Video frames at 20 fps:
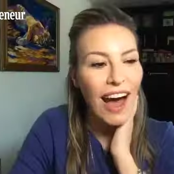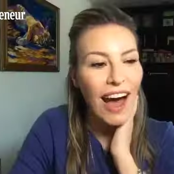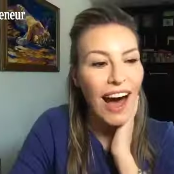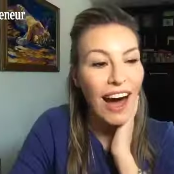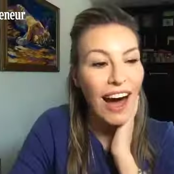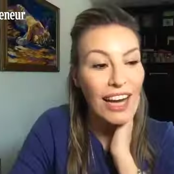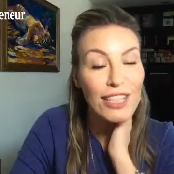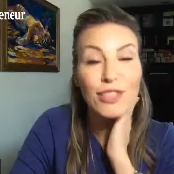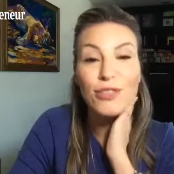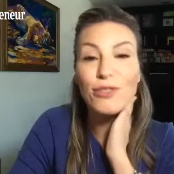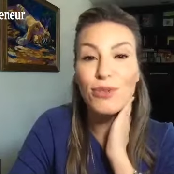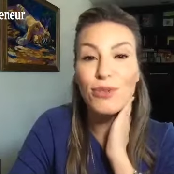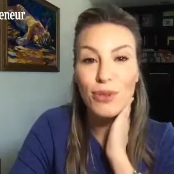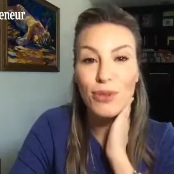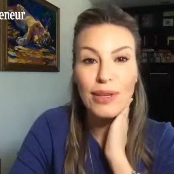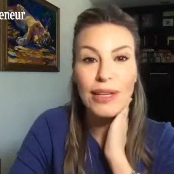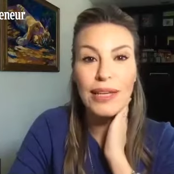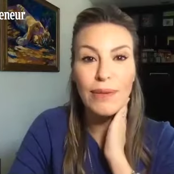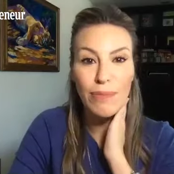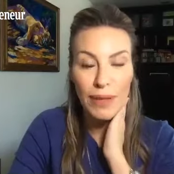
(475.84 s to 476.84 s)
I
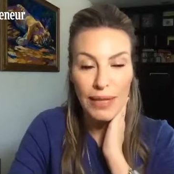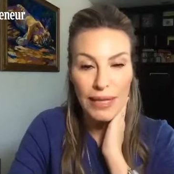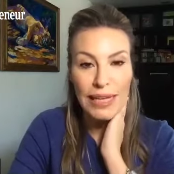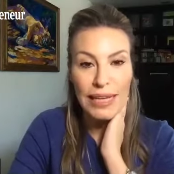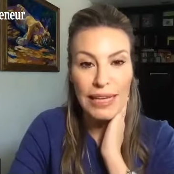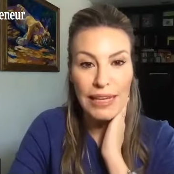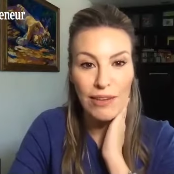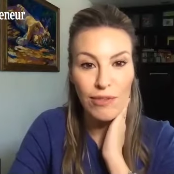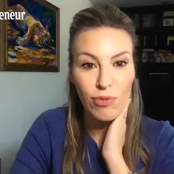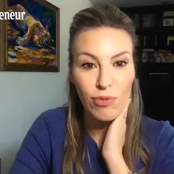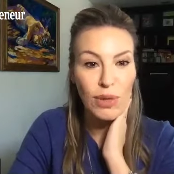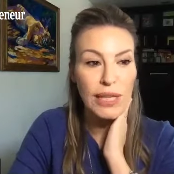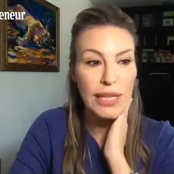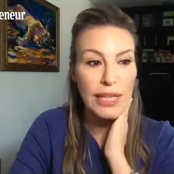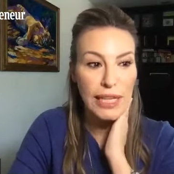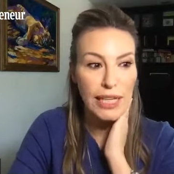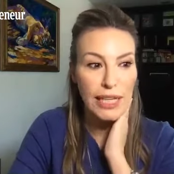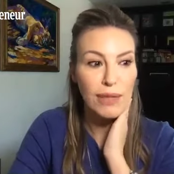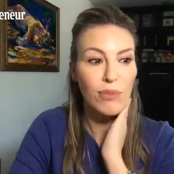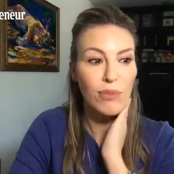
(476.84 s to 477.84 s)
truly believe we
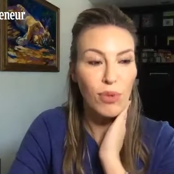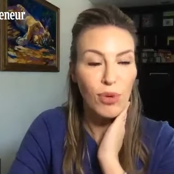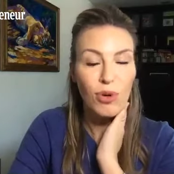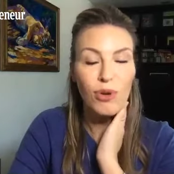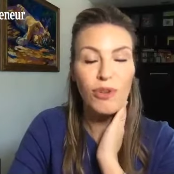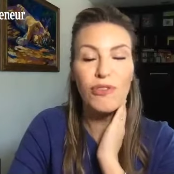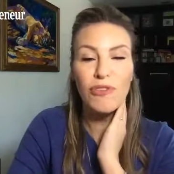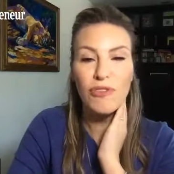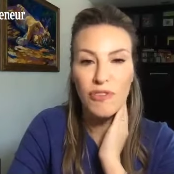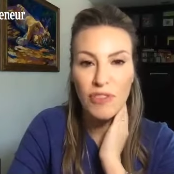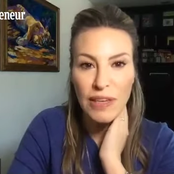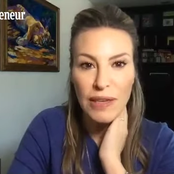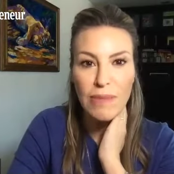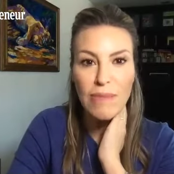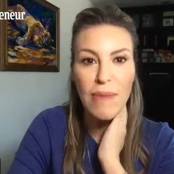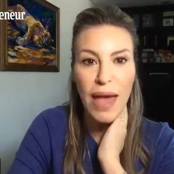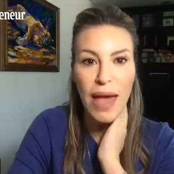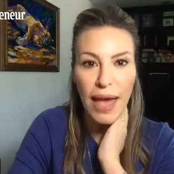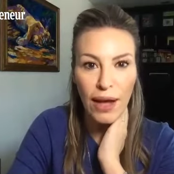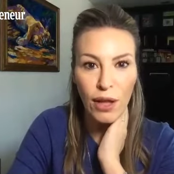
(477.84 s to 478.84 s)
need more
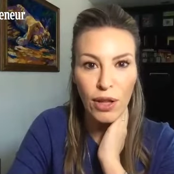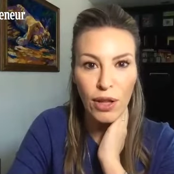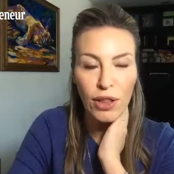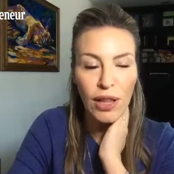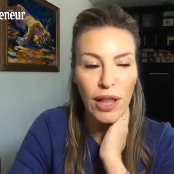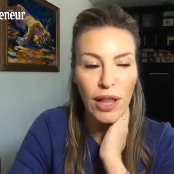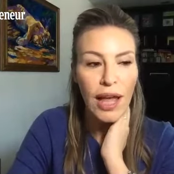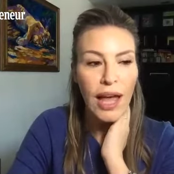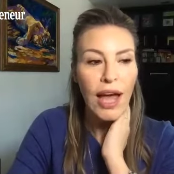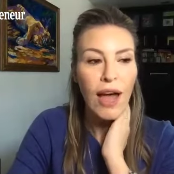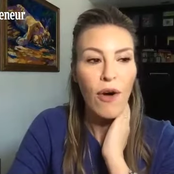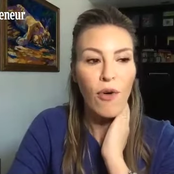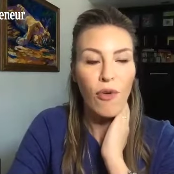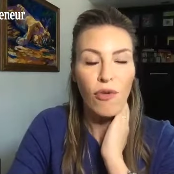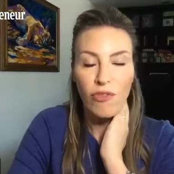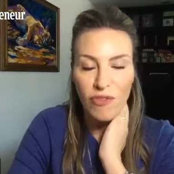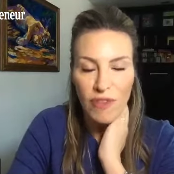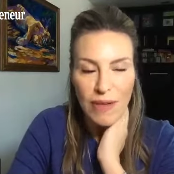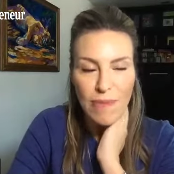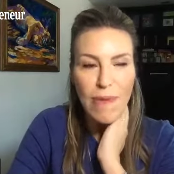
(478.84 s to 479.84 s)
female
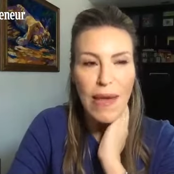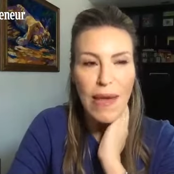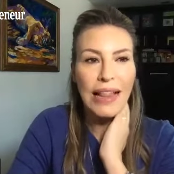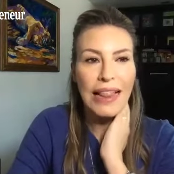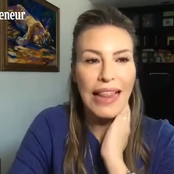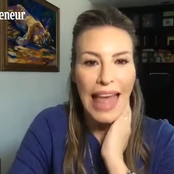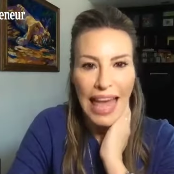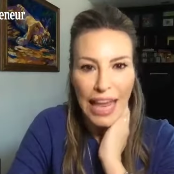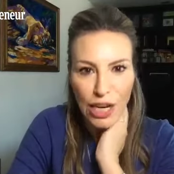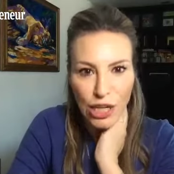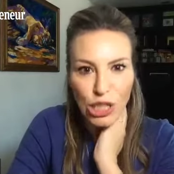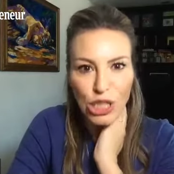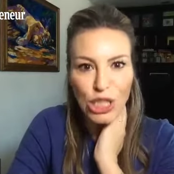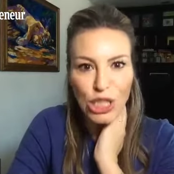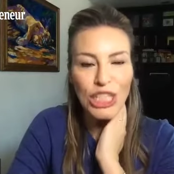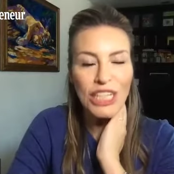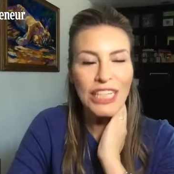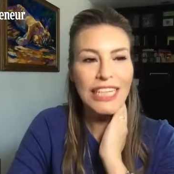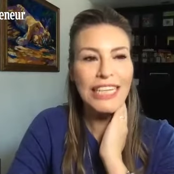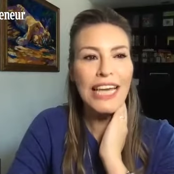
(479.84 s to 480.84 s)

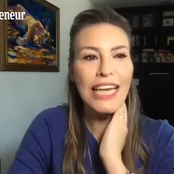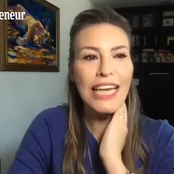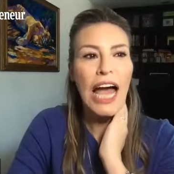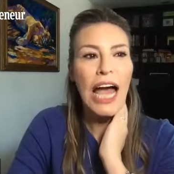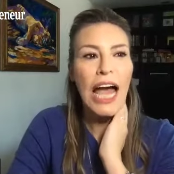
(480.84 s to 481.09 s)
energy